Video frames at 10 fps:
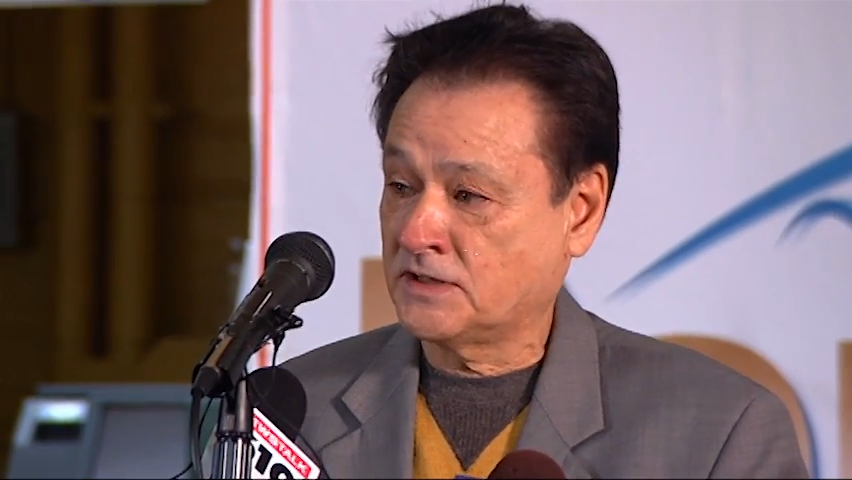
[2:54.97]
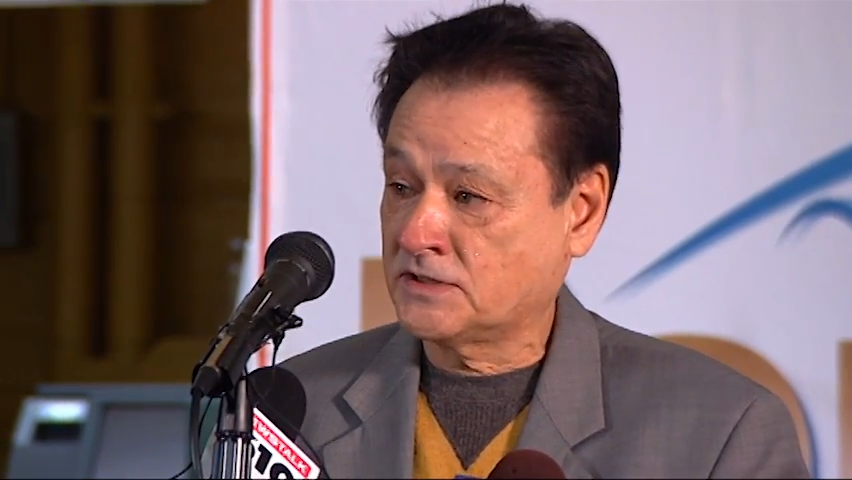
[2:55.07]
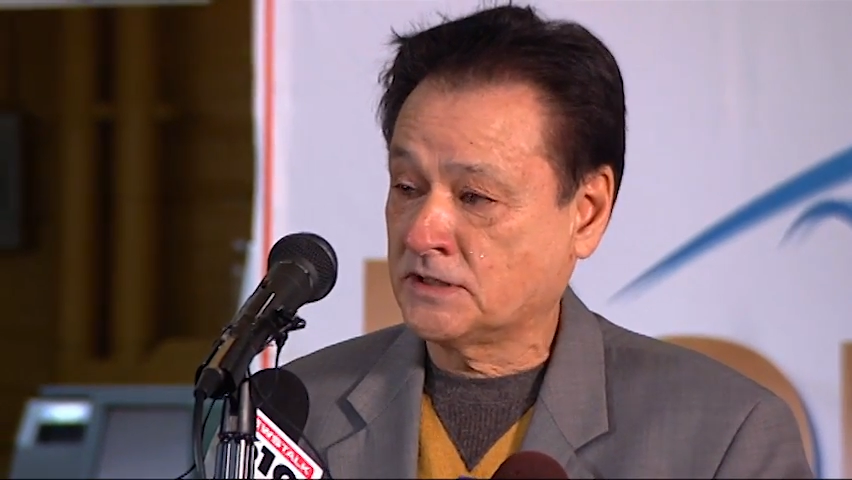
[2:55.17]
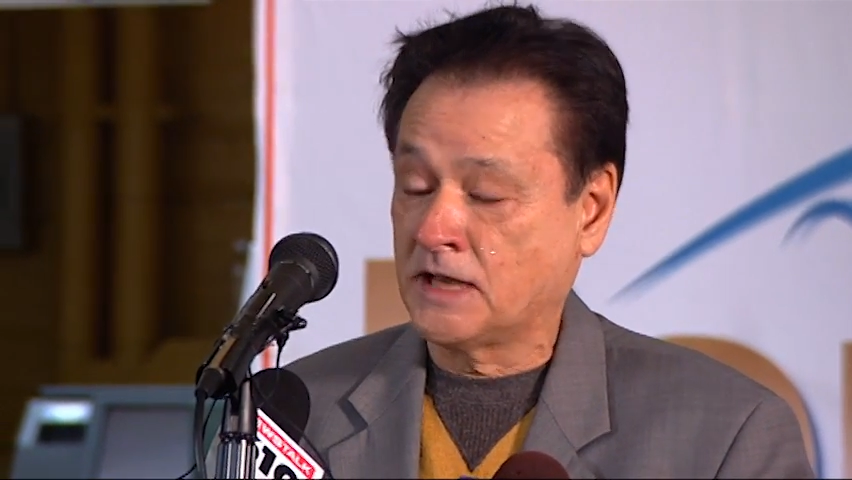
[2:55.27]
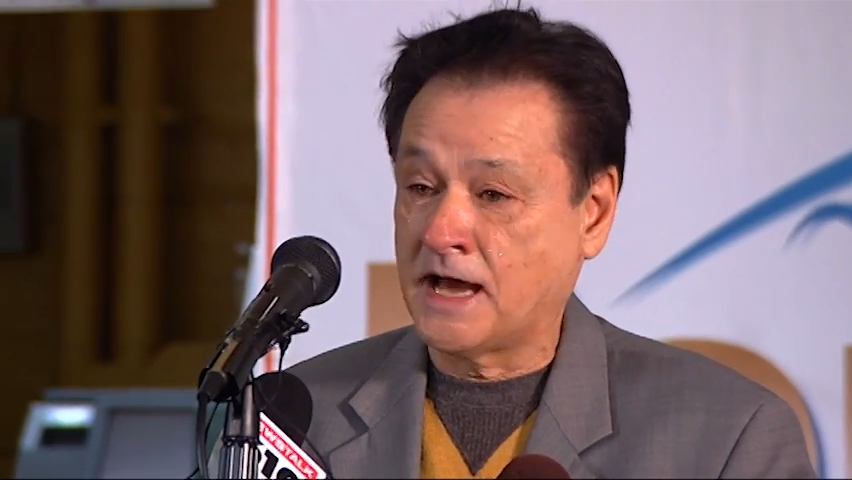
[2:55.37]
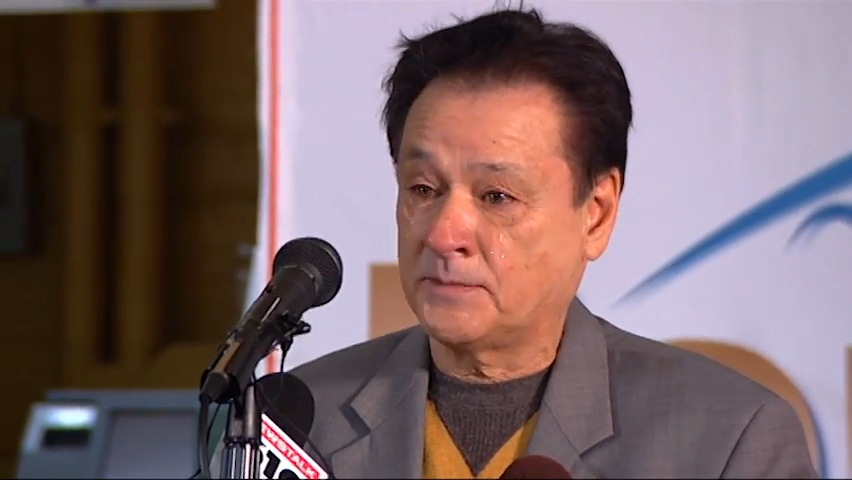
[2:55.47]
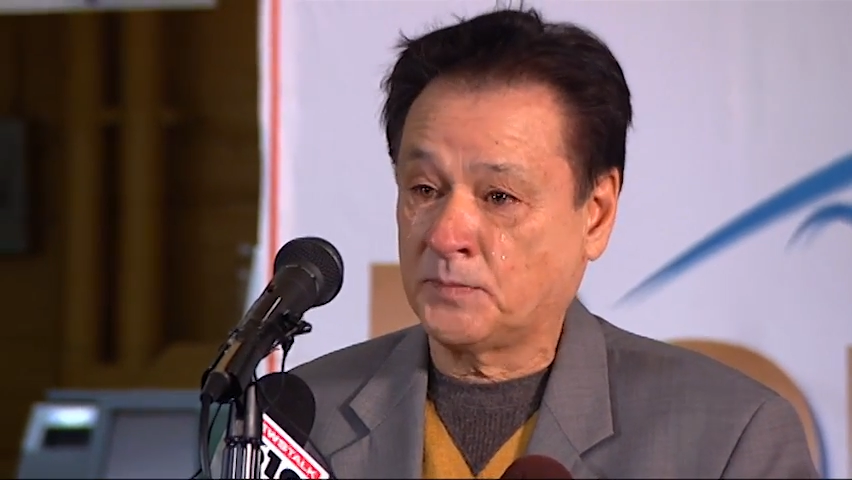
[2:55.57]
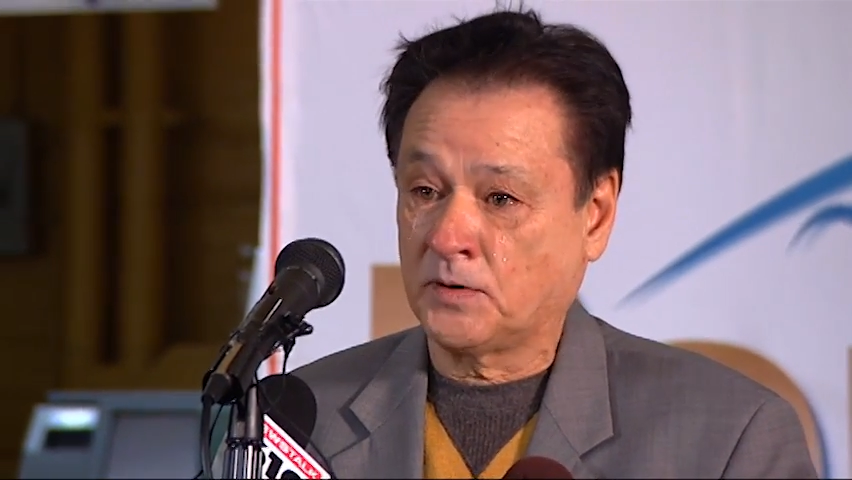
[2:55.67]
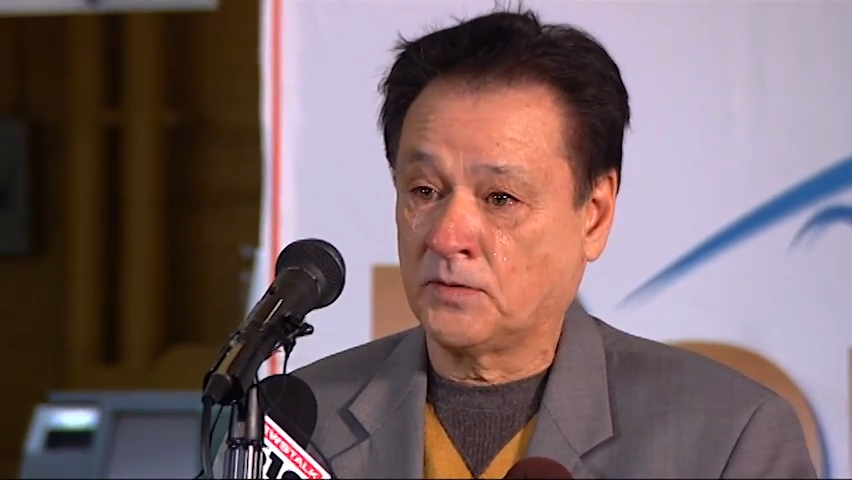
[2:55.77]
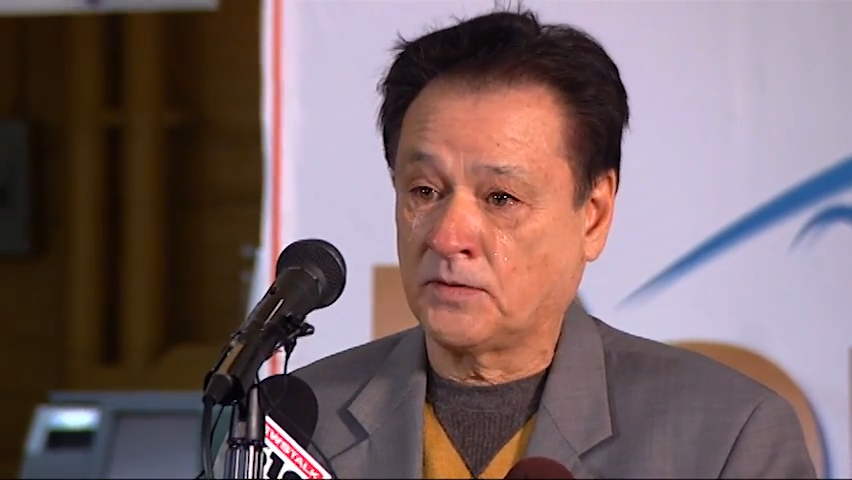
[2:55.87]
the
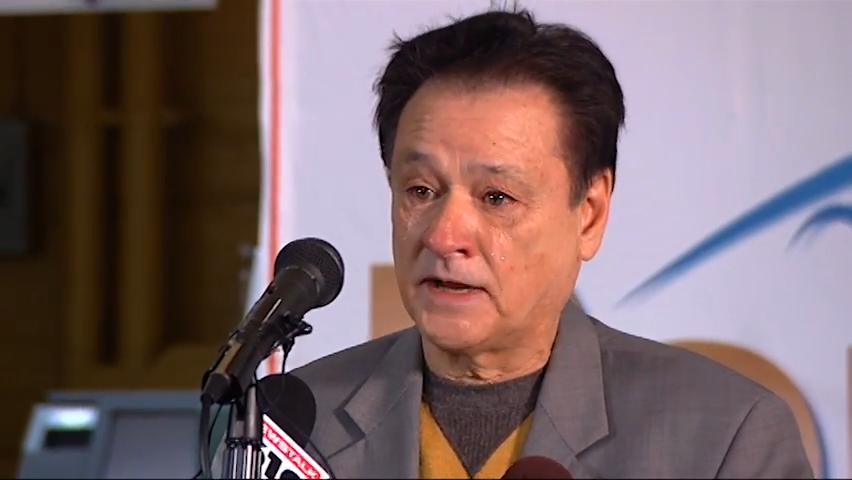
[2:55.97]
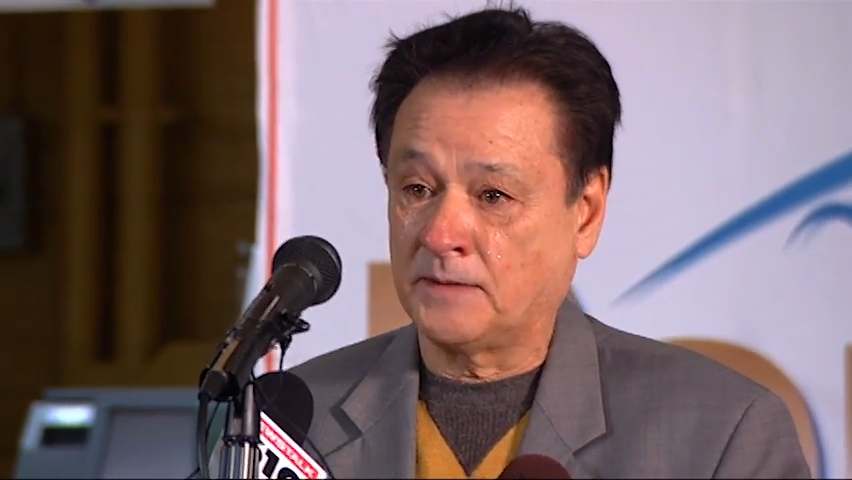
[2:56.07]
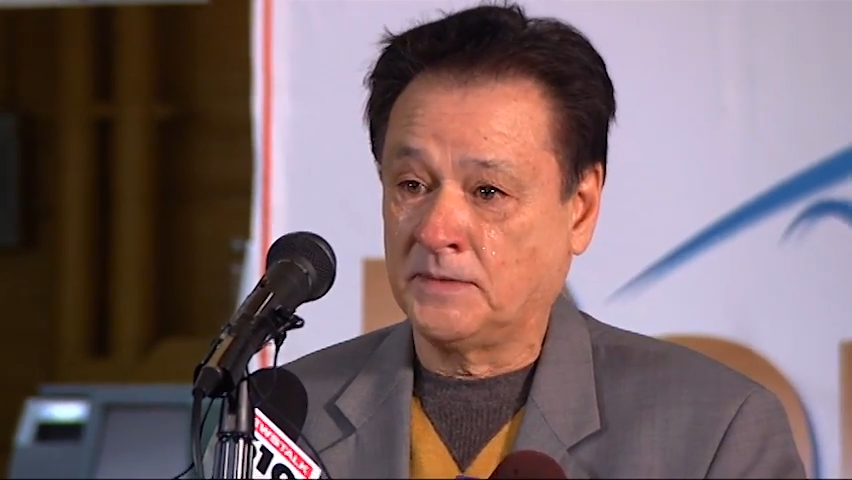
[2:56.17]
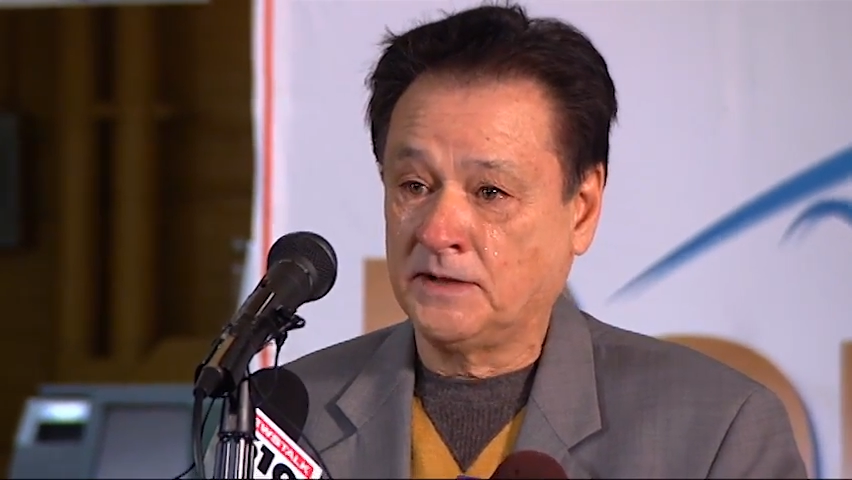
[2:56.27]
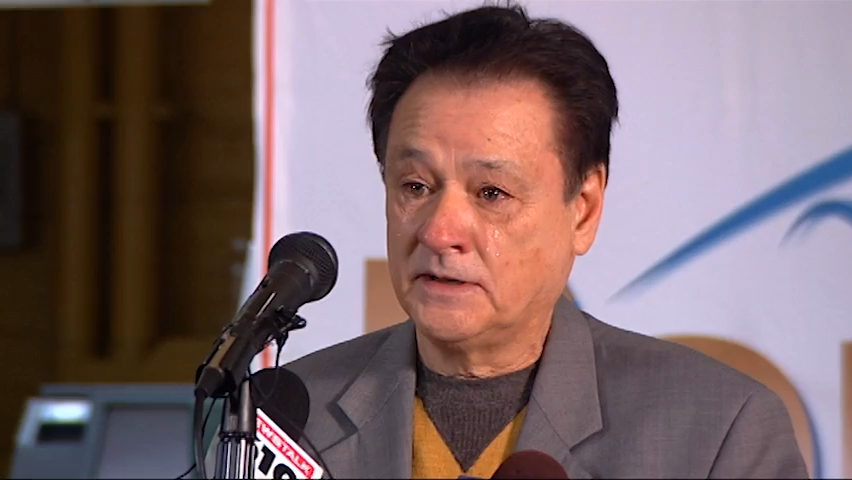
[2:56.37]
slot program